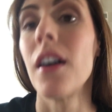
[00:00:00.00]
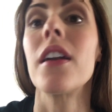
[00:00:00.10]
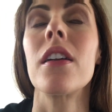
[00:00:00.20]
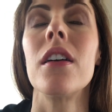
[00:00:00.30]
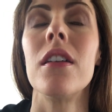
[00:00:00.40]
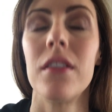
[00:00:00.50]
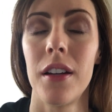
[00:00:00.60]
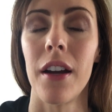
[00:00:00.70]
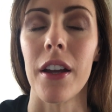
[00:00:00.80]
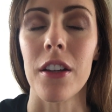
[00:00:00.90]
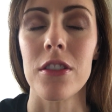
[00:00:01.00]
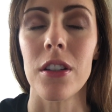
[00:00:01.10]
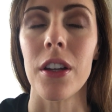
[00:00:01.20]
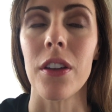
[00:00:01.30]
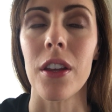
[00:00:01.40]
I don't know how I can
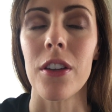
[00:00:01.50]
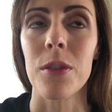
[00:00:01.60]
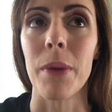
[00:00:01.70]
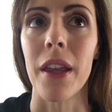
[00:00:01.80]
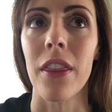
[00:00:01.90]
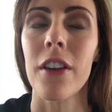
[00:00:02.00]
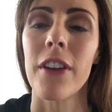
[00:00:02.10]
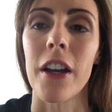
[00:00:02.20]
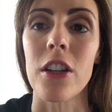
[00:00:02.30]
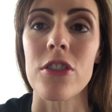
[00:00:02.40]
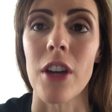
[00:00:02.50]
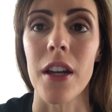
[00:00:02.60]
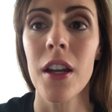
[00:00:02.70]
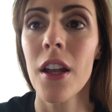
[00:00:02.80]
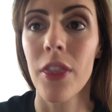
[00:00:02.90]
show you those, but they're very
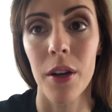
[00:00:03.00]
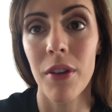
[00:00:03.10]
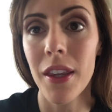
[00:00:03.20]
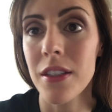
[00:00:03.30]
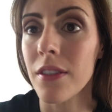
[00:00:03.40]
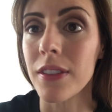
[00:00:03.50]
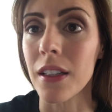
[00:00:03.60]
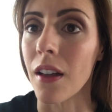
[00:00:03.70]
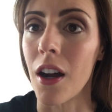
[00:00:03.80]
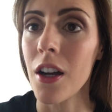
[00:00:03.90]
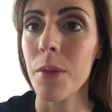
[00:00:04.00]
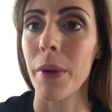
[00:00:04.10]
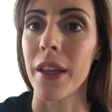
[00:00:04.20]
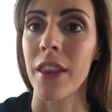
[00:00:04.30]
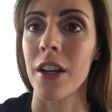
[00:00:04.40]
straight. They're relatively long,
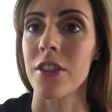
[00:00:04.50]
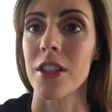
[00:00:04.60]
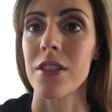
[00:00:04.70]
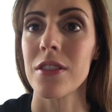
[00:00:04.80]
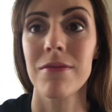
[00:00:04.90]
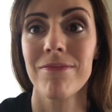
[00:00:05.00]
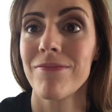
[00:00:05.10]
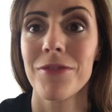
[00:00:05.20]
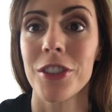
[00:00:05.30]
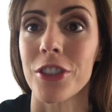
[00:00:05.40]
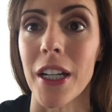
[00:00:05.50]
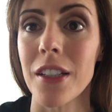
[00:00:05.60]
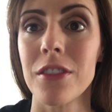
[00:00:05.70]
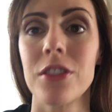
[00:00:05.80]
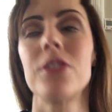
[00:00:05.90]
but they're just straight,
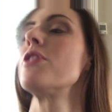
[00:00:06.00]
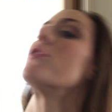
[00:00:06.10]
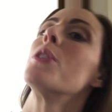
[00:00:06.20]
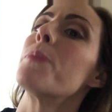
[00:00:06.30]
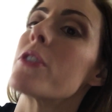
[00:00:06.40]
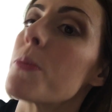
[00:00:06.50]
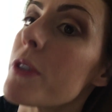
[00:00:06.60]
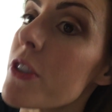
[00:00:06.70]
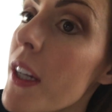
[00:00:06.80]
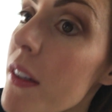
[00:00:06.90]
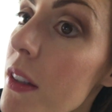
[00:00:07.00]
super, super straight.